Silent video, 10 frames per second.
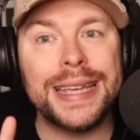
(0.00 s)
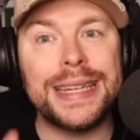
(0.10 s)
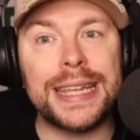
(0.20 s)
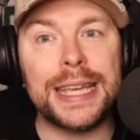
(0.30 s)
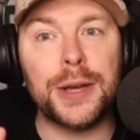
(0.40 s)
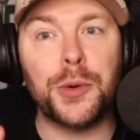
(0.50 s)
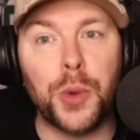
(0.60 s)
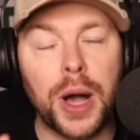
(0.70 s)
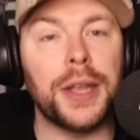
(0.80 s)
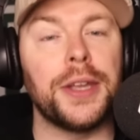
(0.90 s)
tier
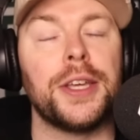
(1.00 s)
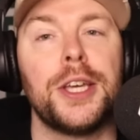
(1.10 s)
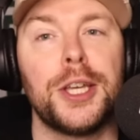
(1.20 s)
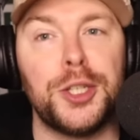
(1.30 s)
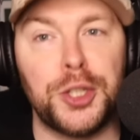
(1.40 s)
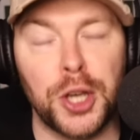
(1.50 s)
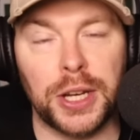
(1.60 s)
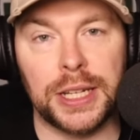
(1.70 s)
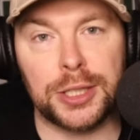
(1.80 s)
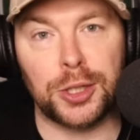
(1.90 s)
one
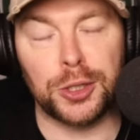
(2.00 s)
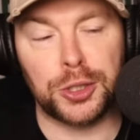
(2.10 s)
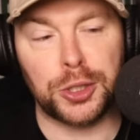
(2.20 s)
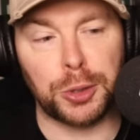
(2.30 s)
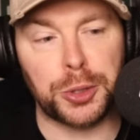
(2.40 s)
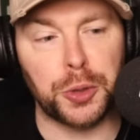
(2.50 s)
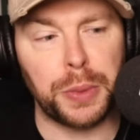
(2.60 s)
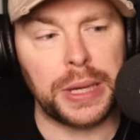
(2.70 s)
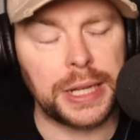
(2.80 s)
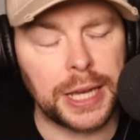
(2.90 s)
journalist on social
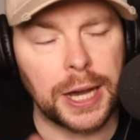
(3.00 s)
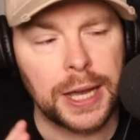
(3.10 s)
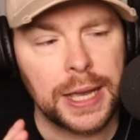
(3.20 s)
media.